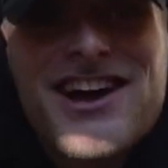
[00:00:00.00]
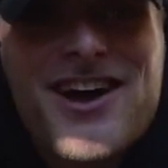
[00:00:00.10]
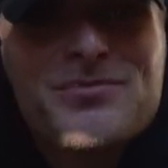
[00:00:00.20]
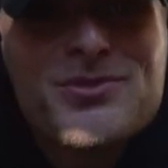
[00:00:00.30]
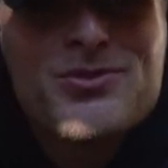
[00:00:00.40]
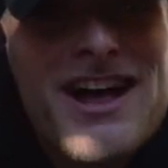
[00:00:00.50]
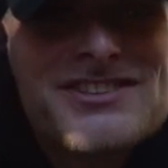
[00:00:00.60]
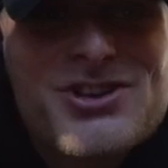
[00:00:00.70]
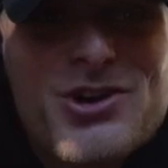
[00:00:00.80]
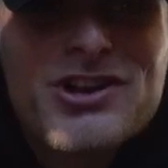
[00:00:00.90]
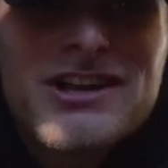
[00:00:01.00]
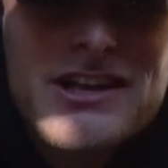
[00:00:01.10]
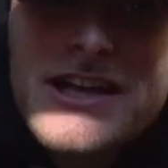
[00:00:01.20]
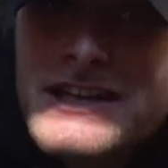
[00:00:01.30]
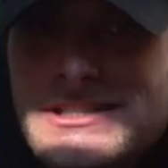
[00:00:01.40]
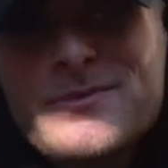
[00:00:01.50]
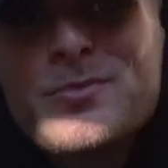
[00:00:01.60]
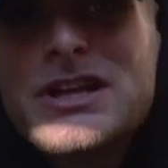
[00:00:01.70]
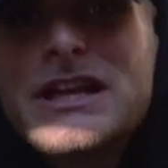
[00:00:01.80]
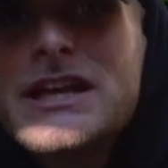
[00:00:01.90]
time through that circuit is
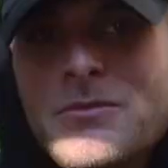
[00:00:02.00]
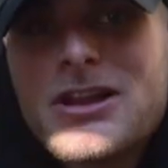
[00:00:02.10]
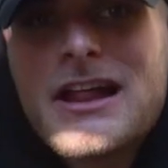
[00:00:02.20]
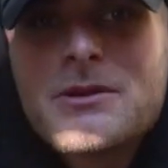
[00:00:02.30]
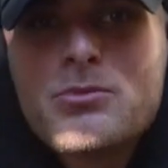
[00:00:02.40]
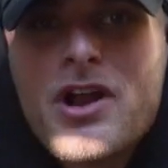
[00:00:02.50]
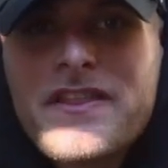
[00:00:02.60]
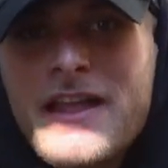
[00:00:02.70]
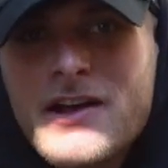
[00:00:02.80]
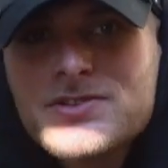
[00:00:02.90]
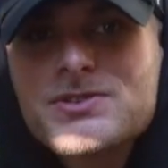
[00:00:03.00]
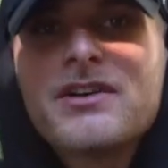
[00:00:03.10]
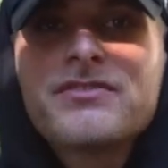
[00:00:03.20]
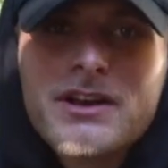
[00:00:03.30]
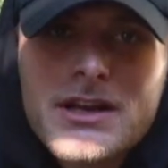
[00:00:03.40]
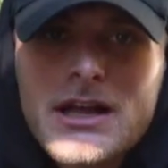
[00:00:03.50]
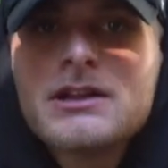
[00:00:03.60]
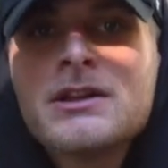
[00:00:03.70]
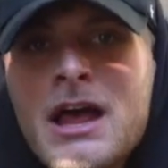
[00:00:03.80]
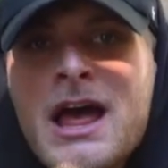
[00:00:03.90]
complete. I'm a little out of breath now, so I figured I'll
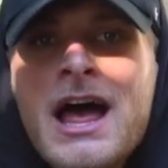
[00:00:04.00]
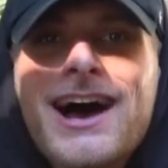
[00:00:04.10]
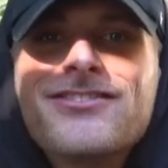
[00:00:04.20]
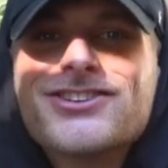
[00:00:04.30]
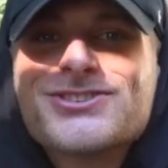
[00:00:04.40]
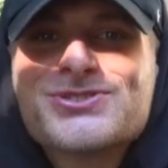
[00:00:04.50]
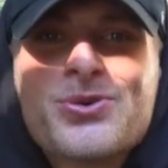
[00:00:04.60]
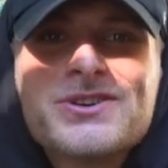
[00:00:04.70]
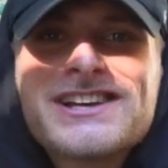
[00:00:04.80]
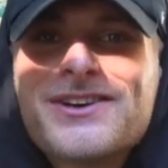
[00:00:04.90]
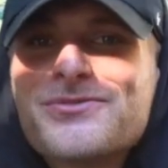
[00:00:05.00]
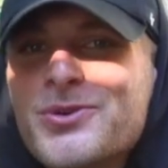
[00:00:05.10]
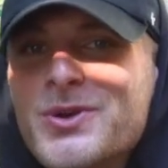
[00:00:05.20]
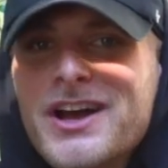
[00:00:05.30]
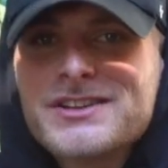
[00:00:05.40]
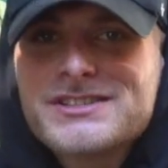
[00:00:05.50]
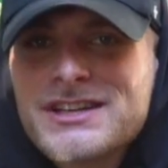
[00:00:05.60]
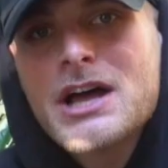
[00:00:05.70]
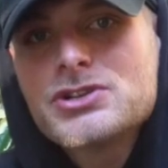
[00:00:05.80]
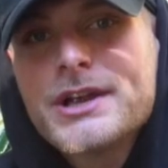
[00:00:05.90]
have a little story time for you guys.
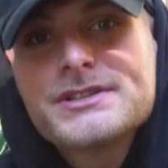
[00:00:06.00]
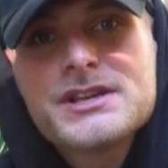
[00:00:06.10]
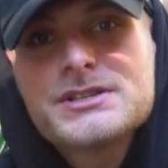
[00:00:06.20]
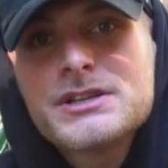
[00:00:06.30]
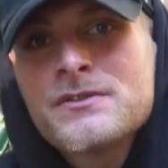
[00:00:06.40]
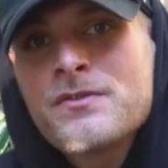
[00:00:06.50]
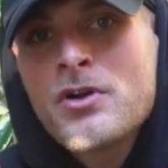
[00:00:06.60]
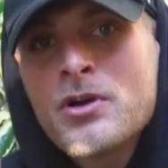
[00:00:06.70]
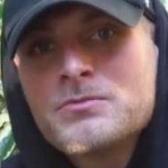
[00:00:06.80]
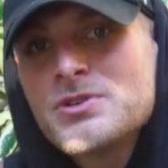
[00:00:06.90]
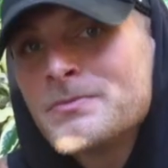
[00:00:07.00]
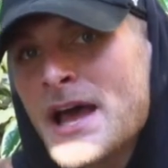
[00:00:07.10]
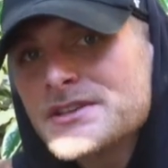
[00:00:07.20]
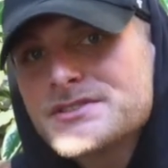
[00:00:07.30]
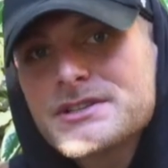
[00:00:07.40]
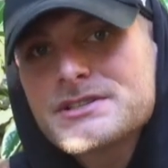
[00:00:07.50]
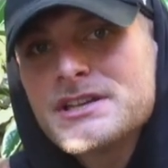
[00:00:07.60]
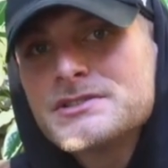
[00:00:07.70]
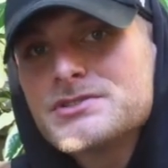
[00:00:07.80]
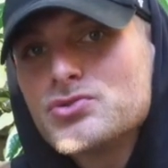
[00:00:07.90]
I transitioned from gymnastics
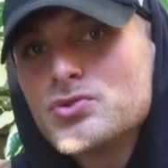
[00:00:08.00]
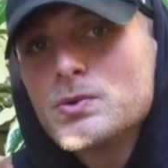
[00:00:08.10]
into